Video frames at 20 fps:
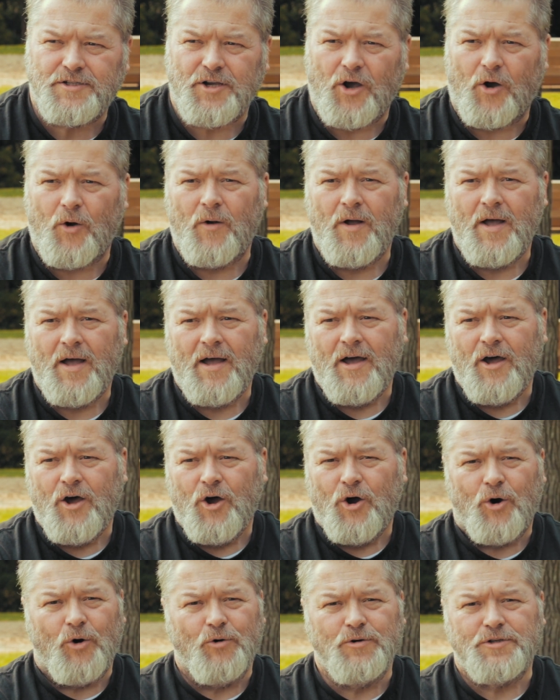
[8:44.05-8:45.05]
So
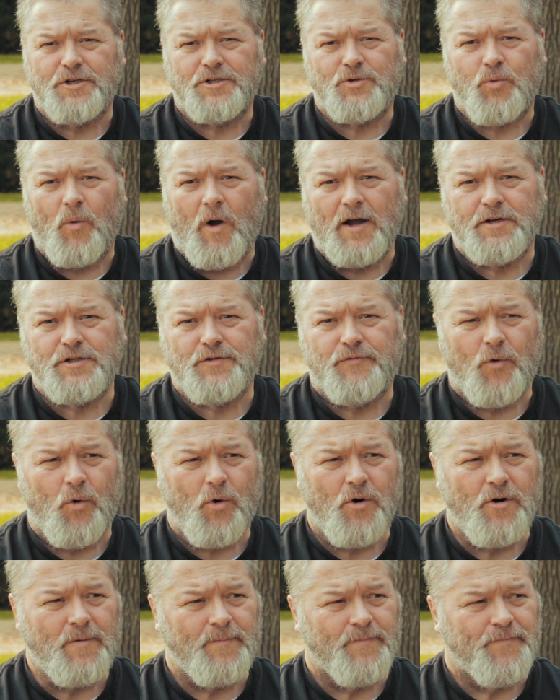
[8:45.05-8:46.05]
who's this watch
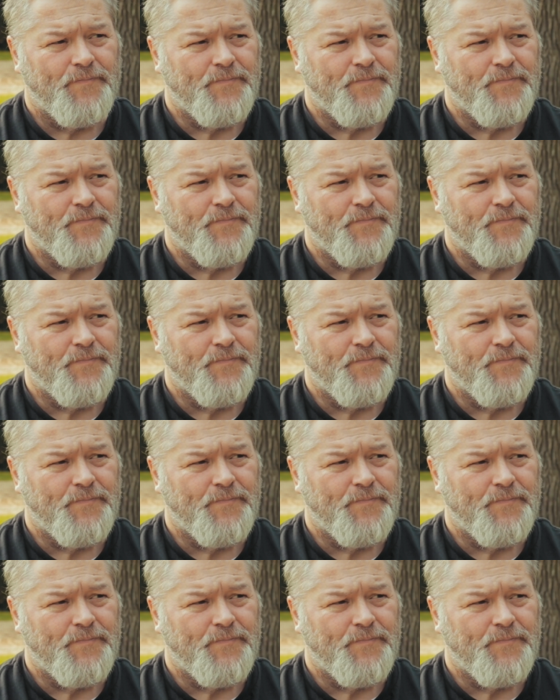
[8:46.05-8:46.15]
for?